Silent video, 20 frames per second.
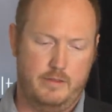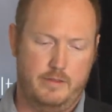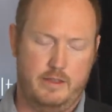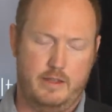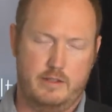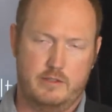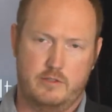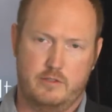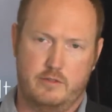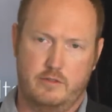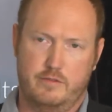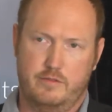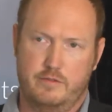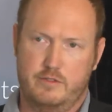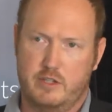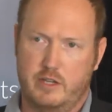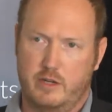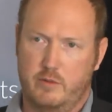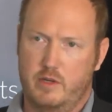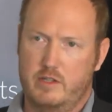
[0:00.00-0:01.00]
That sort of
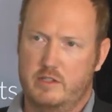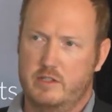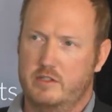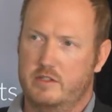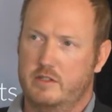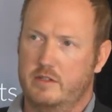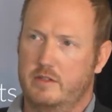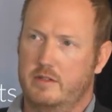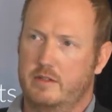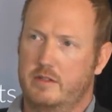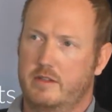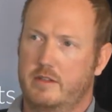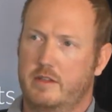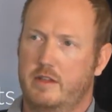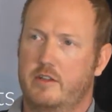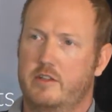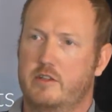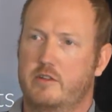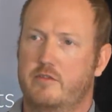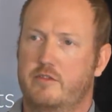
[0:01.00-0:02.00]
segues into the
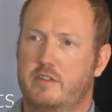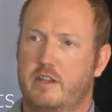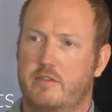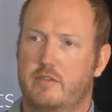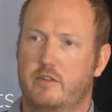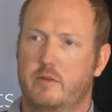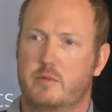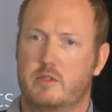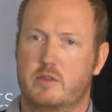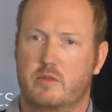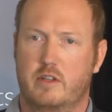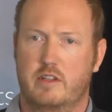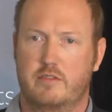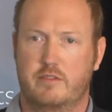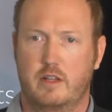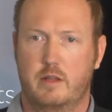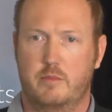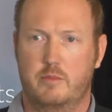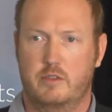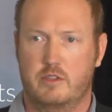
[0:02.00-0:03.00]
idea of DevOps. So our
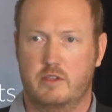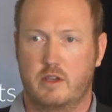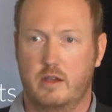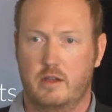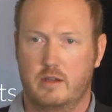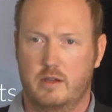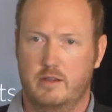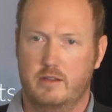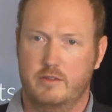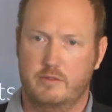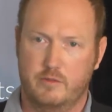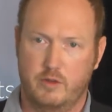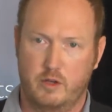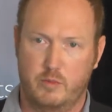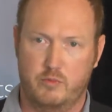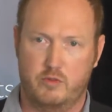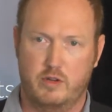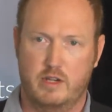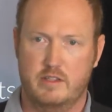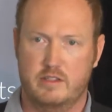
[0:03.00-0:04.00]
developers are
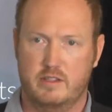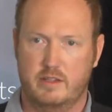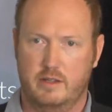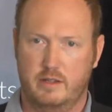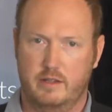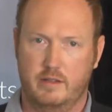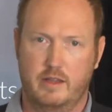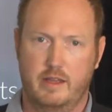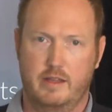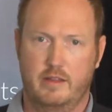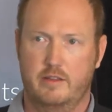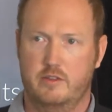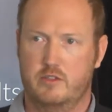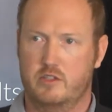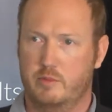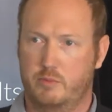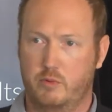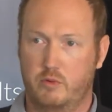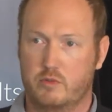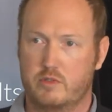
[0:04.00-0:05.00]
operating and
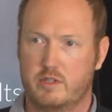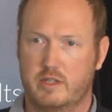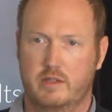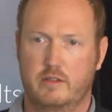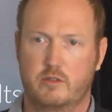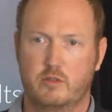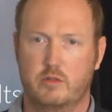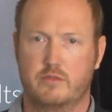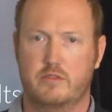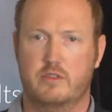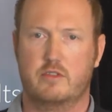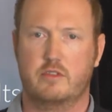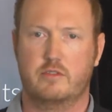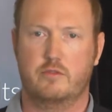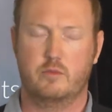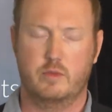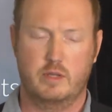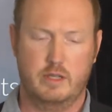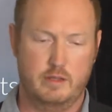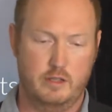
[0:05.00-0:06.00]
supporting all of the
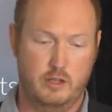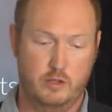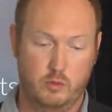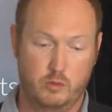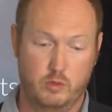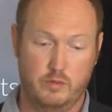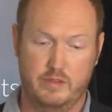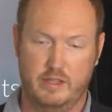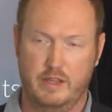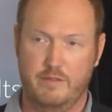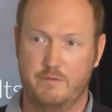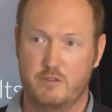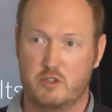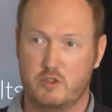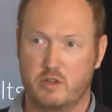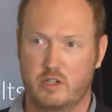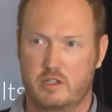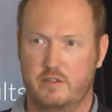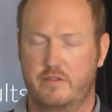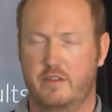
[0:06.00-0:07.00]
software and all of the
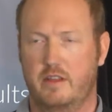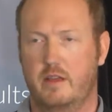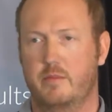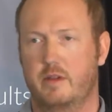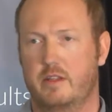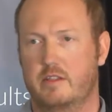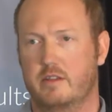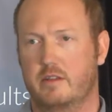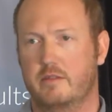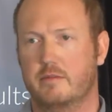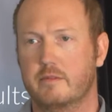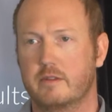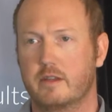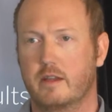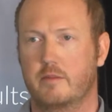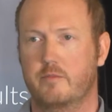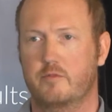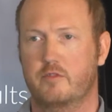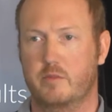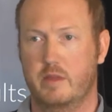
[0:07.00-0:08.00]
infrastructure, for that matter,
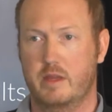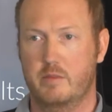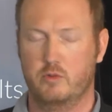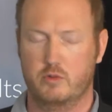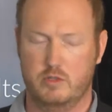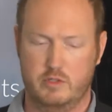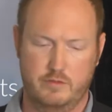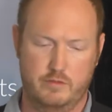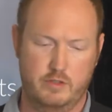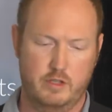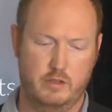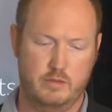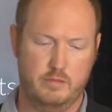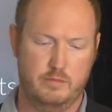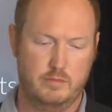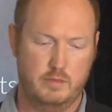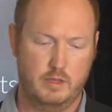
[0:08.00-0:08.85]
from their point of view,